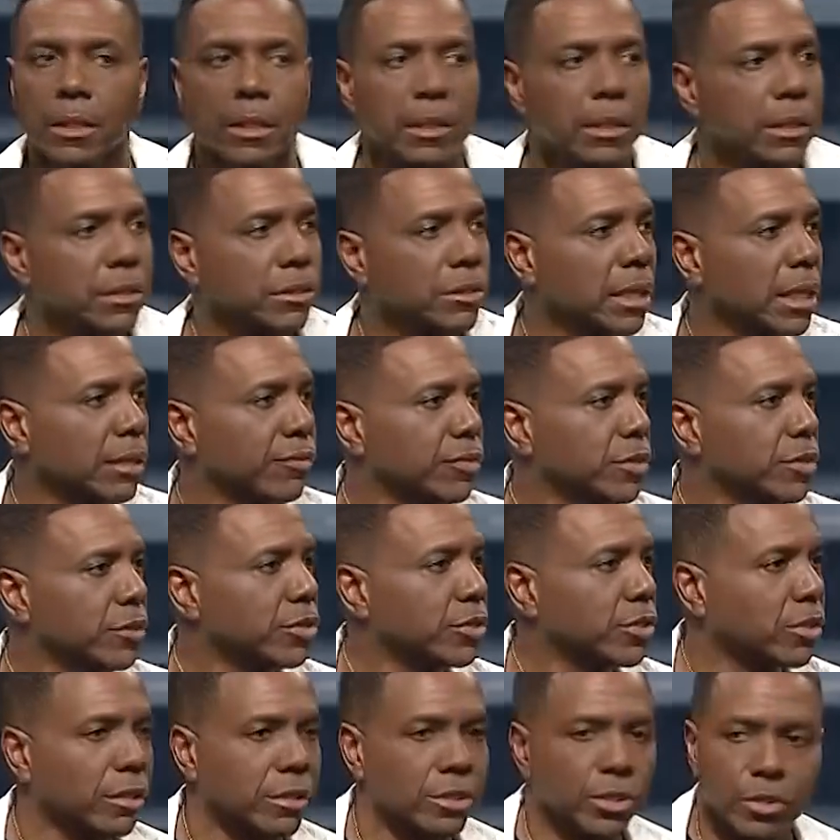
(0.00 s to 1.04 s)
It's time for you to
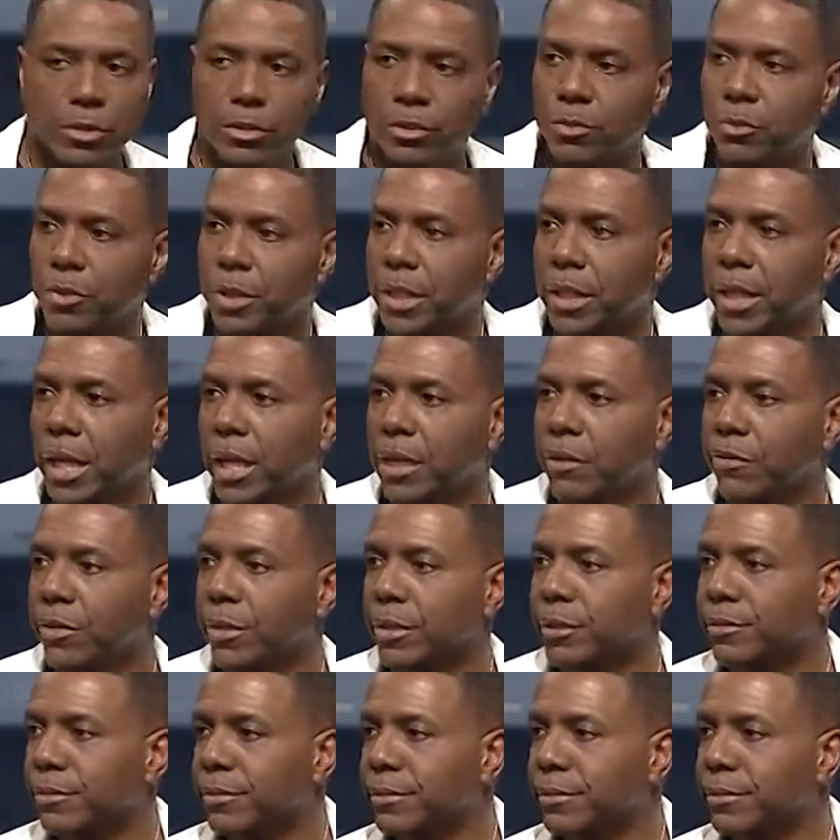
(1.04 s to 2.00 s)
start using what He gave you.